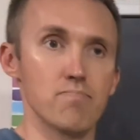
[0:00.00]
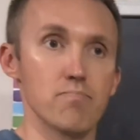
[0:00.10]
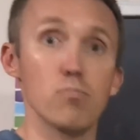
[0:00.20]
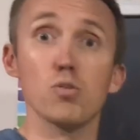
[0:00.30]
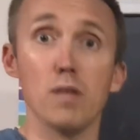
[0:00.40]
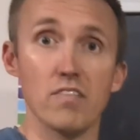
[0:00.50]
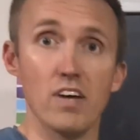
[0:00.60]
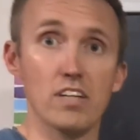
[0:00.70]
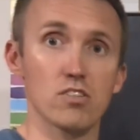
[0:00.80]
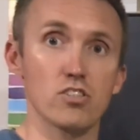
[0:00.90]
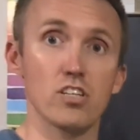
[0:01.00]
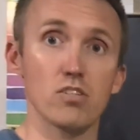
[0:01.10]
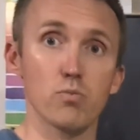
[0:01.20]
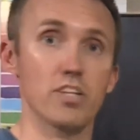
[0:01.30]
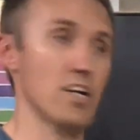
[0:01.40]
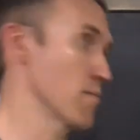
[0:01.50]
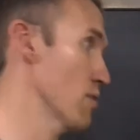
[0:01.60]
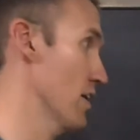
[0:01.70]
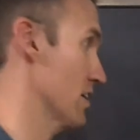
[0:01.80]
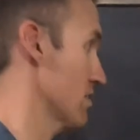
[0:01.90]
multiplying vectors is with a dot
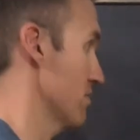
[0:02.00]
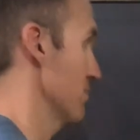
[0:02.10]
product.